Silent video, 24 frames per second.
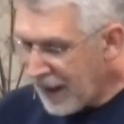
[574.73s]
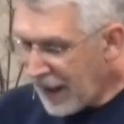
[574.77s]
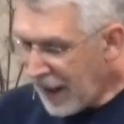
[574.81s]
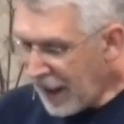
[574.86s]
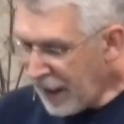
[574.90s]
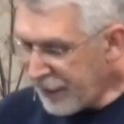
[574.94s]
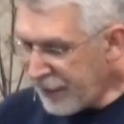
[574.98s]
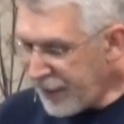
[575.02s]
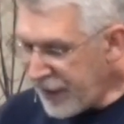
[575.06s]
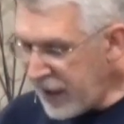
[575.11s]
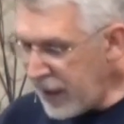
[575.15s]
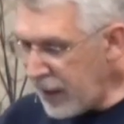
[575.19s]

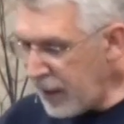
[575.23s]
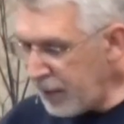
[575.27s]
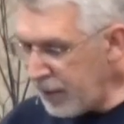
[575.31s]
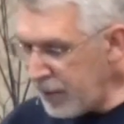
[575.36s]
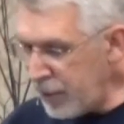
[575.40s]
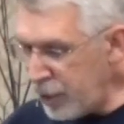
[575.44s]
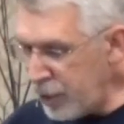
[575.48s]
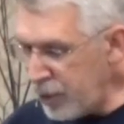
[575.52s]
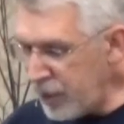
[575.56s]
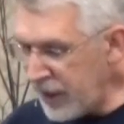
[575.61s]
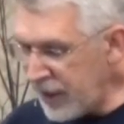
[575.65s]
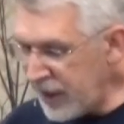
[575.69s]
of him
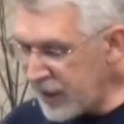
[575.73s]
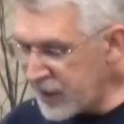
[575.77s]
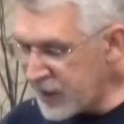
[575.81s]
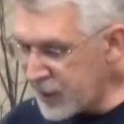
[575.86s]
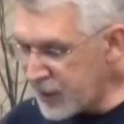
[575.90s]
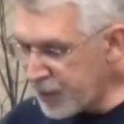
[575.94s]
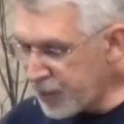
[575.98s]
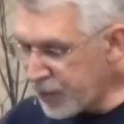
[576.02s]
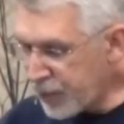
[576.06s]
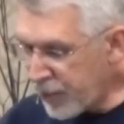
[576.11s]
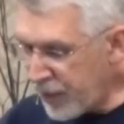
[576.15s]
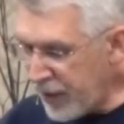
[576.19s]
who is
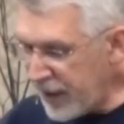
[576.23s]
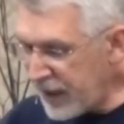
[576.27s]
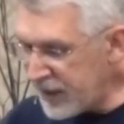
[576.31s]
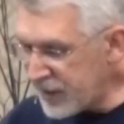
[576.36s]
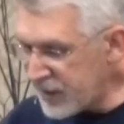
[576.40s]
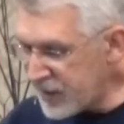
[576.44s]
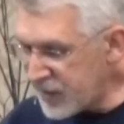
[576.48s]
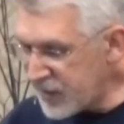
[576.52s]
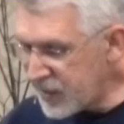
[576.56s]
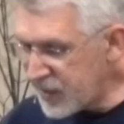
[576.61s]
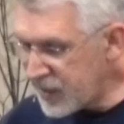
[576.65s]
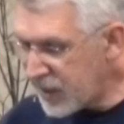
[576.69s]

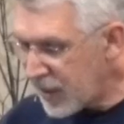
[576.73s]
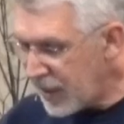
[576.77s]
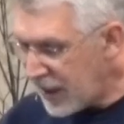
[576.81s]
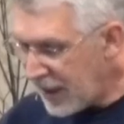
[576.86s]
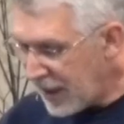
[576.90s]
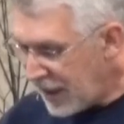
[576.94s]
prince